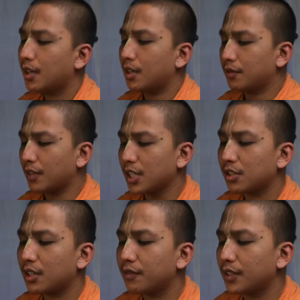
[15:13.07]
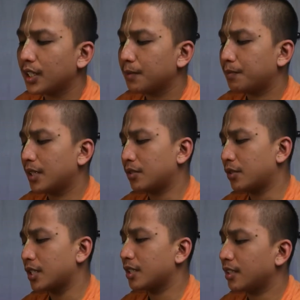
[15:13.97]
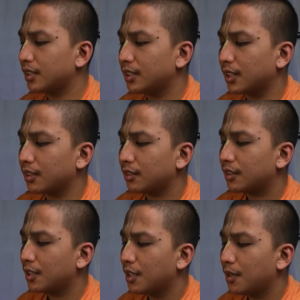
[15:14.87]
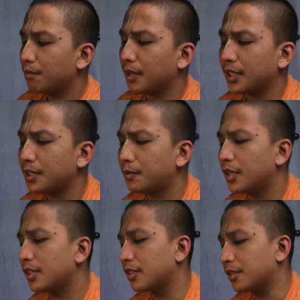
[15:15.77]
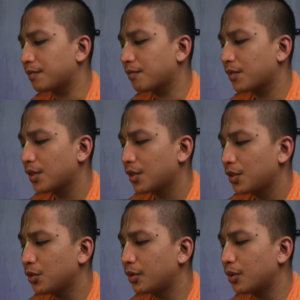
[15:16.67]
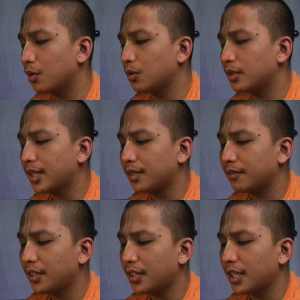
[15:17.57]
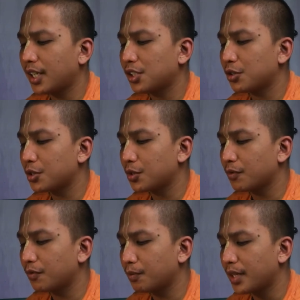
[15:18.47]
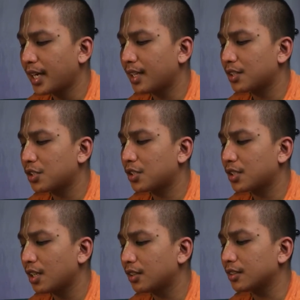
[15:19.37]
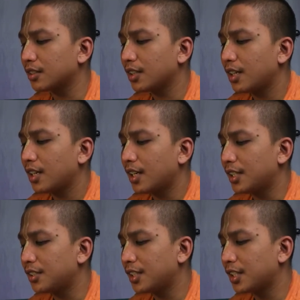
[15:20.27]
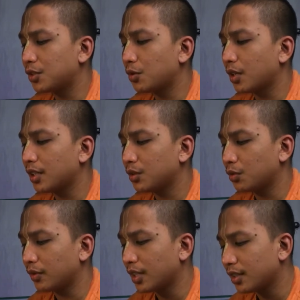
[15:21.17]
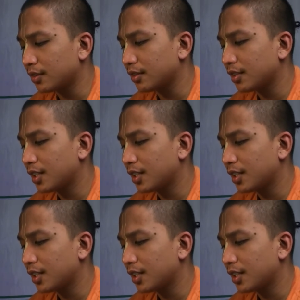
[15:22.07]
Vasudeva then addressed Nanda, "My dear brother, you were old and very anxious to beget a son, and yet you had none.